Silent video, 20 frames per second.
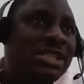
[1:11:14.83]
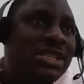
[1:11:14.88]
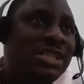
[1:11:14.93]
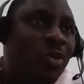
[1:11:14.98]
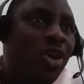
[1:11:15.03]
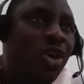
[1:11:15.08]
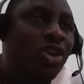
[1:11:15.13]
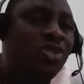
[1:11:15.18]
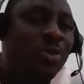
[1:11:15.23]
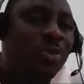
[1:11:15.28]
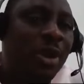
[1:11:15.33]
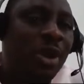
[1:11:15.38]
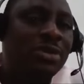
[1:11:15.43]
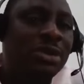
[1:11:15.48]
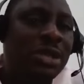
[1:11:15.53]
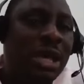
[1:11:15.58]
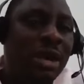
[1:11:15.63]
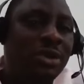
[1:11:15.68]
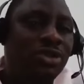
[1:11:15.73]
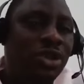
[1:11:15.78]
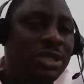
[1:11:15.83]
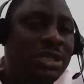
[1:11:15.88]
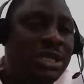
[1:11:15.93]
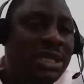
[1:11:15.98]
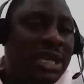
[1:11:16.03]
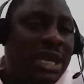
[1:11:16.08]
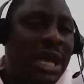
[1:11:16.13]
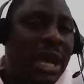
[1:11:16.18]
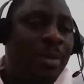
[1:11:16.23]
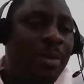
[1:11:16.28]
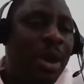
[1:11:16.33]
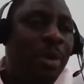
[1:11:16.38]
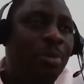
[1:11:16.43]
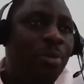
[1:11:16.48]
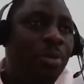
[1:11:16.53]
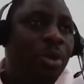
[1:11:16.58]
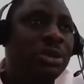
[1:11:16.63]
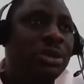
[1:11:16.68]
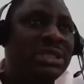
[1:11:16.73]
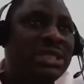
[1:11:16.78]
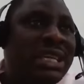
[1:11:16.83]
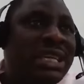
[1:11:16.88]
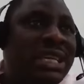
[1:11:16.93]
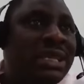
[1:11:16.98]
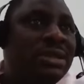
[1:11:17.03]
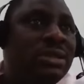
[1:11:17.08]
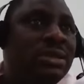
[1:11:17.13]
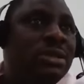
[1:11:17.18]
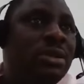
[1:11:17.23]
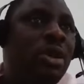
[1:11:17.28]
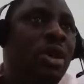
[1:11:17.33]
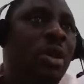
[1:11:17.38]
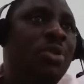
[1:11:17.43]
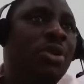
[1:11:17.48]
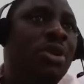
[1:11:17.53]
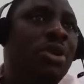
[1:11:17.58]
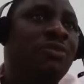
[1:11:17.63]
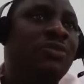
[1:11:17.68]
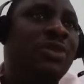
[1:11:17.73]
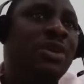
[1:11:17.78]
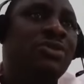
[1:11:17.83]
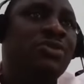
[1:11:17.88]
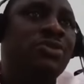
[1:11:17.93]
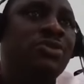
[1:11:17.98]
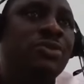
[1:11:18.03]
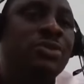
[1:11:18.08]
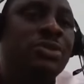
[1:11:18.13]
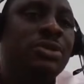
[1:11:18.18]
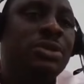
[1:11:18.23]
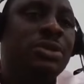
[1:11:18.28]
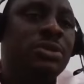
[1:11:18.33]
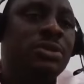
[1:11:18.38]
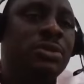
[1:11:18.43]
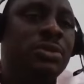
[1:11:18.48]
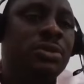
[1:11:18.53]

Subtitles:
well spelled out, not in KAMA, but in corporate governance rules.